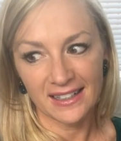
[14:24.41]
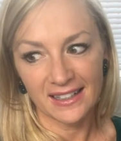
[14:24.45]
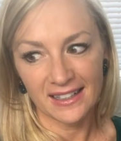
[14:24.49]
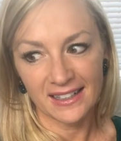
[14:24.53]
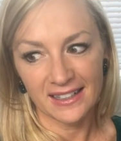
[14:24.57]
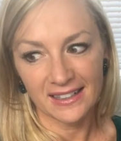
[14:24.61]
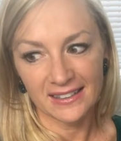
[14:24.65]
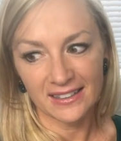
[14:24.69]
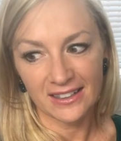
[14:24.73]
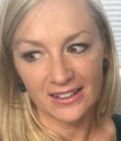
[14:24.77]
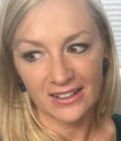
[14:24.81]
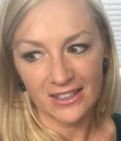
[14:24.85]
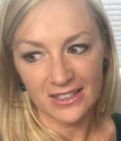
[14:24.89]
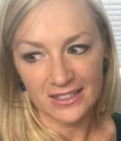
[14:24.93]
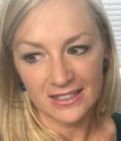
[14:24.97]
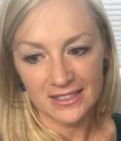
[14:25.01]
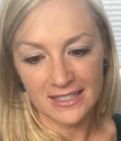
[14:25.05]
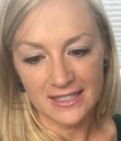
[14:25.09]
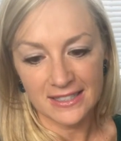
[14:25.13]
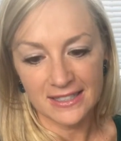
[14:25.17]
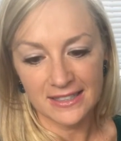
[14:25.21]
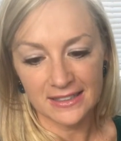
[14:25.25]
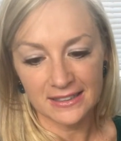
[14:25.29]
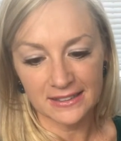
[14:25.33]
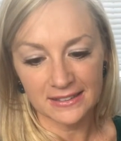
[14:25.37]
and God
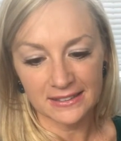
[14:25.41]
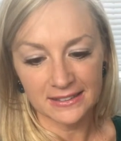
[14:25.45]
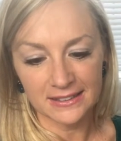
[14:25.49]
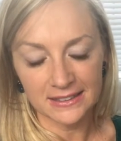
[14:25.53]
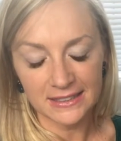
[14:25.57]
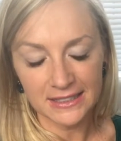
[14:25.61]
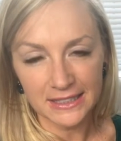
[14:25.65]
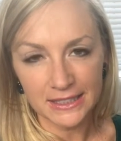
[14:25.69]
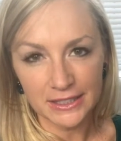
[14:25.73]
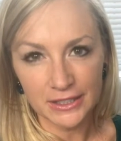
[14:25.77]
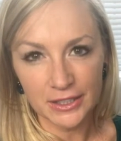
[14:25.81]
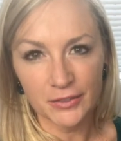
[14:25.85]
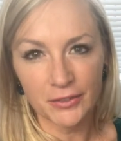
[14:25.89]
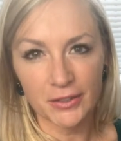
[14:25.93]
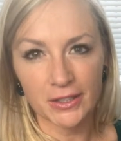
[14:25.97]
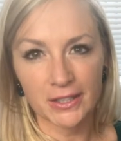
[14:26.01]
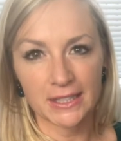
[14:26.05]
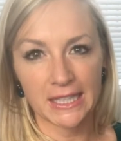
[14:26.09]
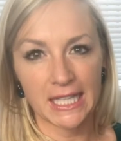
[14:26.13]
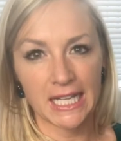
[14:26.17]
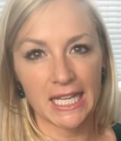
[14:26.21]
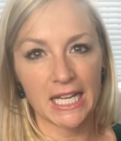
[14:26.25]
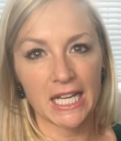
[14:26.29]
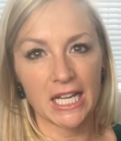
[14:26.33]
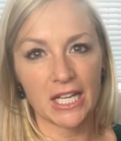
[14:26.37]
doesn't live in
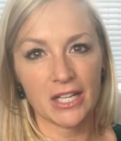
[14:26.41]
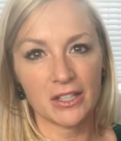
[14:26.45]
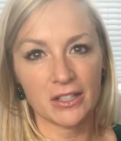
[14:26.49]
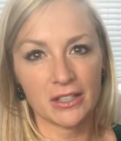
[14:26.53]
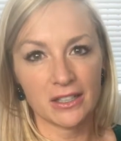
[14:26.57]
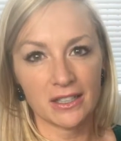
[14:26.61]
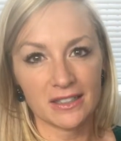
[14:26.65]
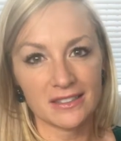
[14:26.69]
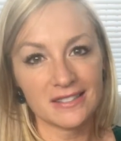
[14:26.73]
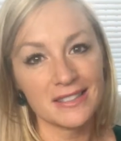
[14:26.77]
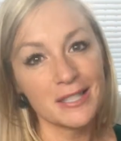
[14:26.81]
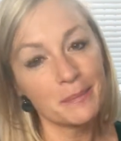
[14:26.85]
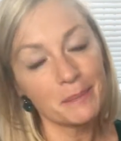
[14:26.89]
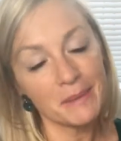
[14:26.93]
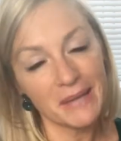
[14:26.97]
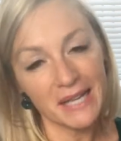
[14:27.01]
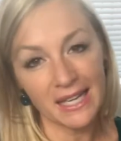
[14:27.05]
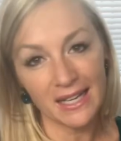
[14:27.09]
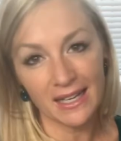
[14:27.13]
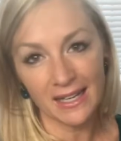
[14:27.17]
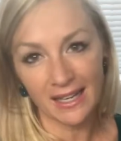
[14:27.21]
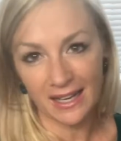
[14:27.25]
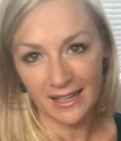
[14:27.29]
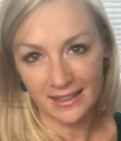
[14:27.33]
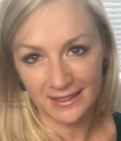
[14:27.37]
to
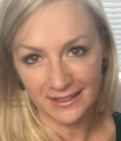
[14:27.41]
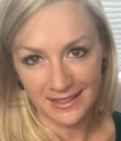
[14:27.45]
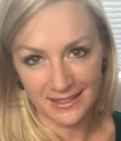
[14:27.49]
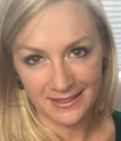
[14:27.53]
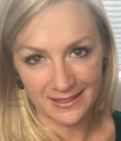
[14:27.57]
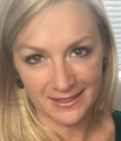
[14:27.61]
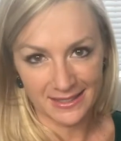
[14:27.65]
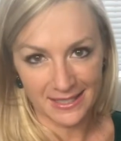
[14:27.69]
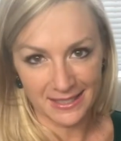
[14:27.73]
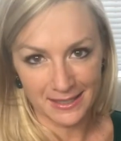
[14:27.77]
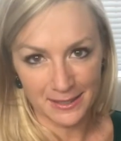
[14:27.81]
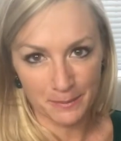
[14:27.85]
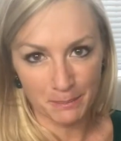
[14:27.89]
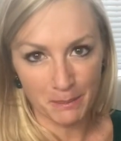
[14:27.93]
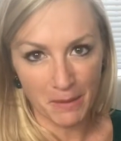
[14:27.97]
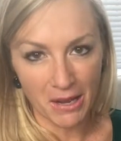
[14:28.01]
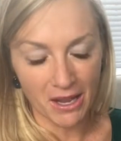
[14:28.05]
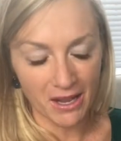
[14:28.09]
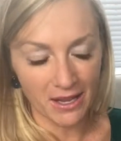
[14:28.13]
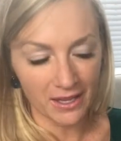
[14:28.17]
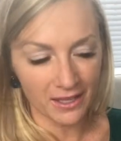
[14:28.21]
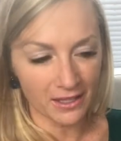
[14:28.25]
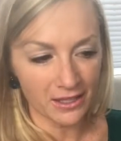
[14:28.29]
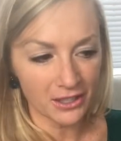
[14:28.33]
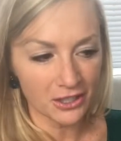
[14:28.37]
me, at least, that's
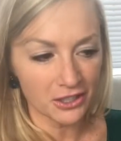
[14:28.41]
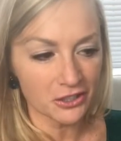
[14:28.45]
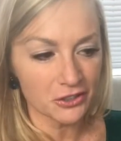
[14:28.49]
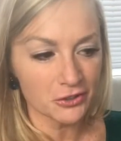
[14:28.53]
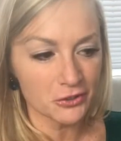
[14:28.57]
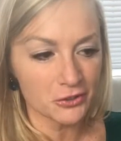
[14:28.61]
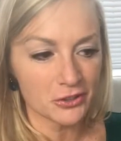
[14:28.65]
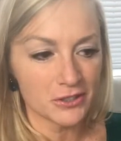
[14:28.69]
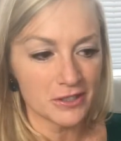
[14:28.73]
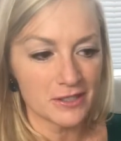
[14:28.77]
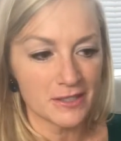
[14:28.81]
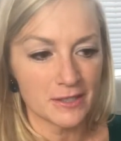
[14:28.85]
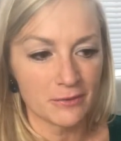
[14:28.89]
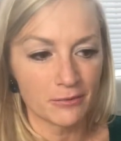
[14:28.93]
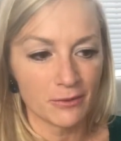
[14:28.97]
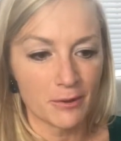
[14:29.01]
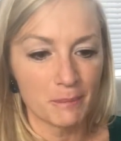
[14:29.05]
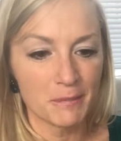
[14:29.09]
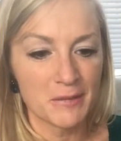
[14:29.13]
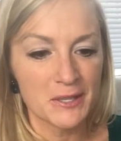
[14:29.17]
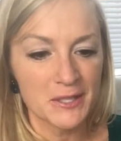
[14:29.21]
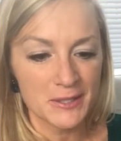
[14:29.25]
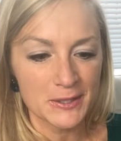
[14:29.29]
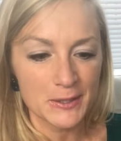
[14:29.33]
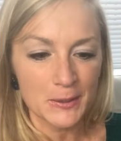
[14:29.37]
my conclusions from
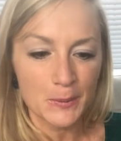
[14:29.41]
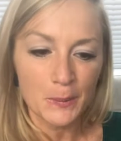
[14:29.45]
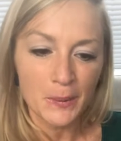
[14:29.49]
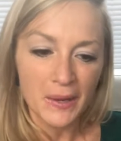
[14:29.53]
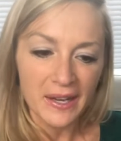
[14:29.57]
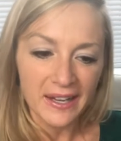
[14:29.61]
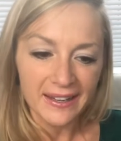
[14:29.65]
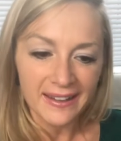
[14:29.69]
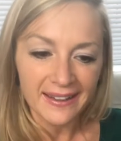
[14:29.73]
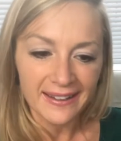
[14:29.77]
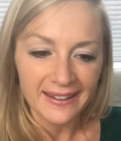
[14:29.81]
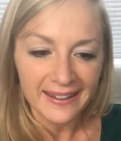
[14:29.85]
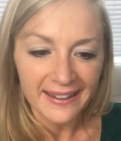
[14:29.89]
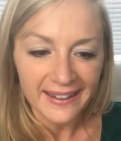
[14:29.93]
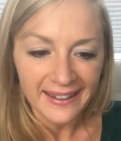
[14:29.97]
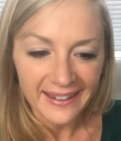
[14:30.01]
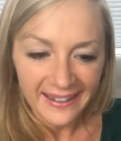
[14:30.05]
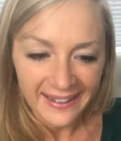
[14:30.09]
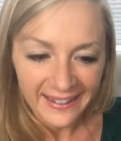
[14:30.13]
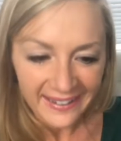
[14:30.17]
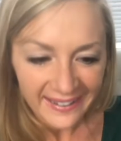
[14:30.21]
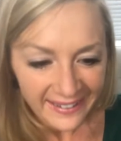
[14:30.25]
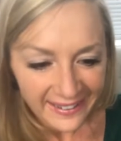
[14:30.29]
this awakening.